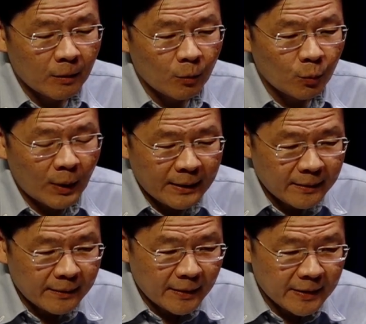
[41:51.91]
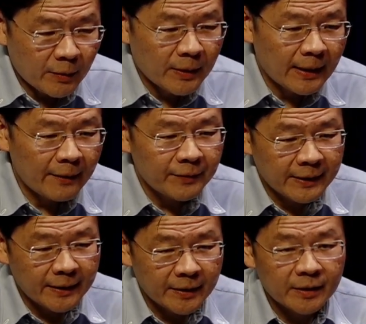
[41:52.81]
what does our ethnic
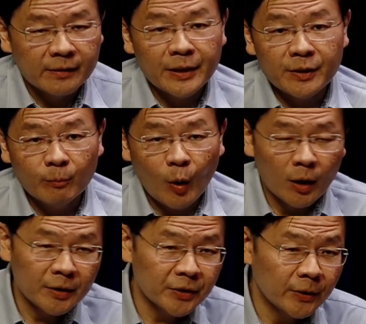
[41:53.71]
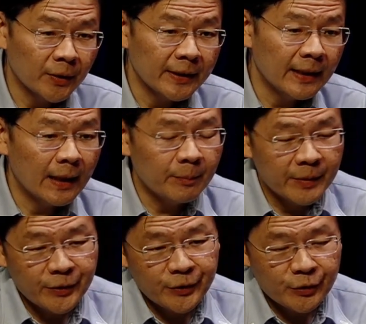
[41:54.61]
integration policy, or
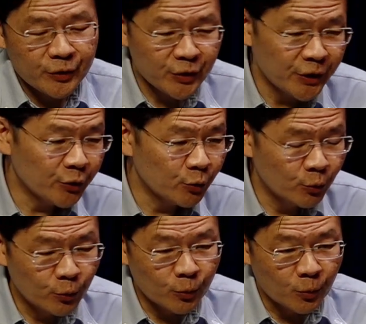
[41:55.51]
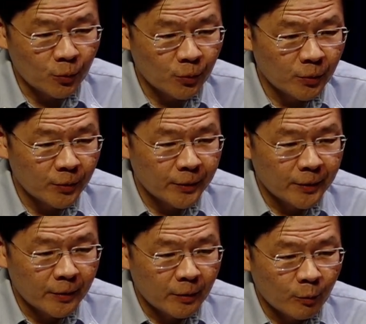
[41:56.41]
EIP, seeks to do?
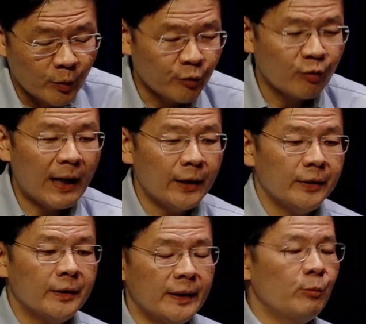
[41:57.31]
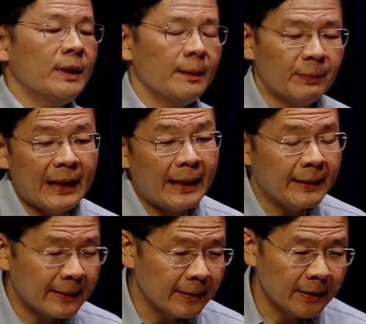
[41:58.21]
We apply it
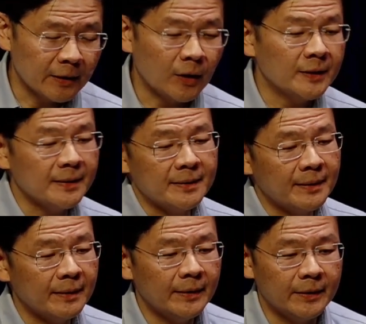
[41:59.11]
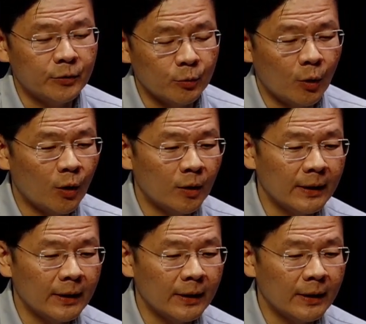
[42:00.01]
consistently to all